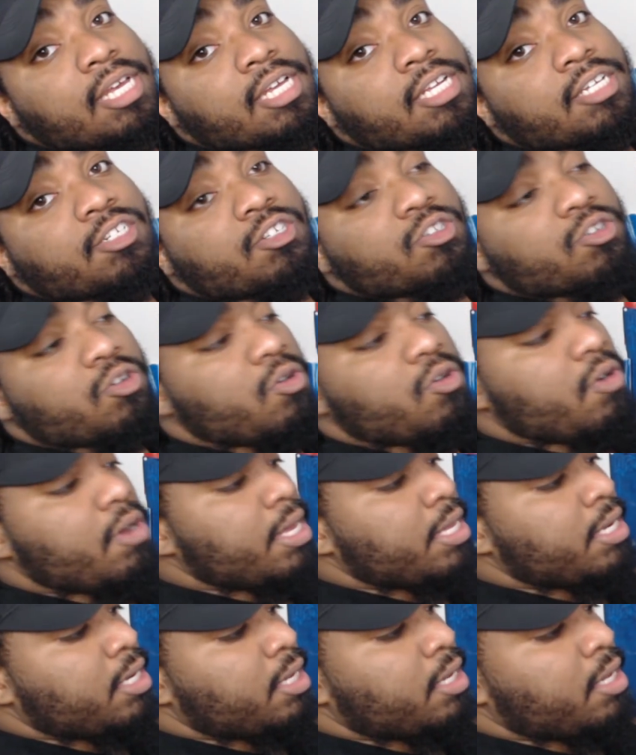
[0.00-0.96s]

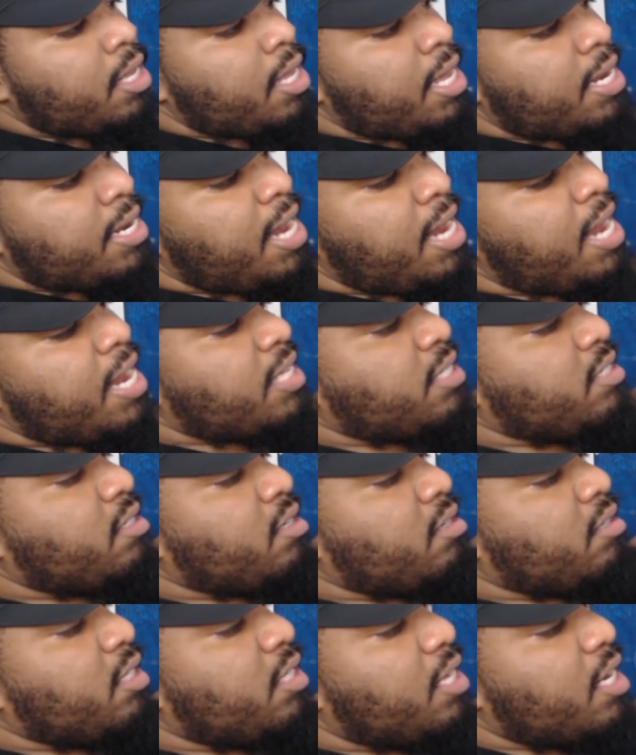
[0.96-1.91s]
enjoyed, not
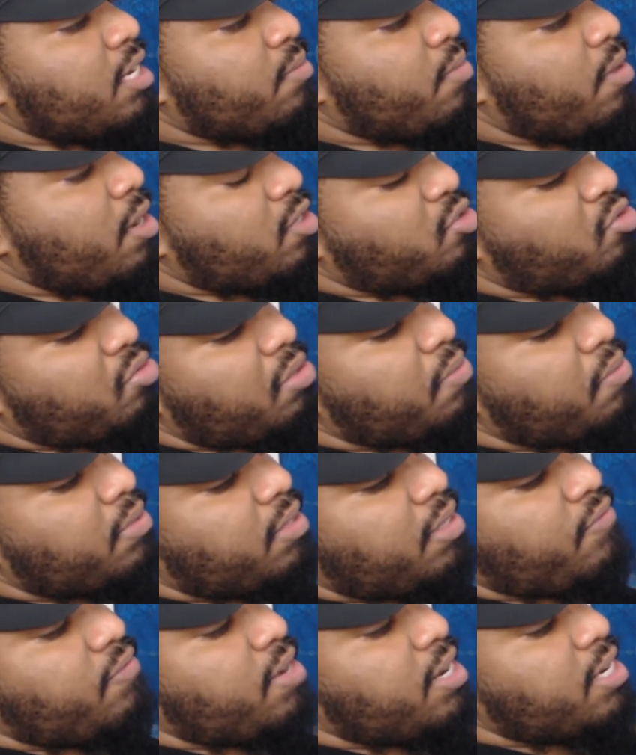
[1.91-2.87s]
necessarily Kingdom Hearts 3 with
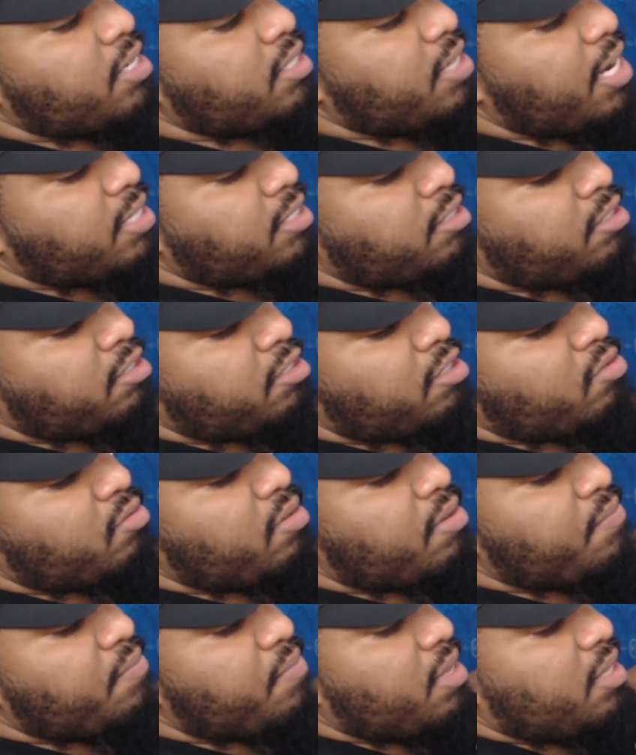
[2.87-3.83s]
the franchise in general.
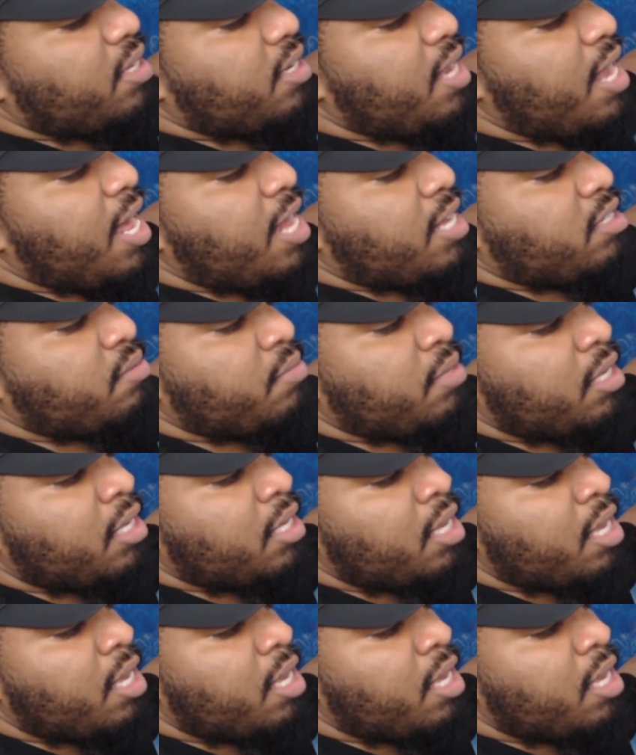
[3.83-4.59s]
It meant a lot to me.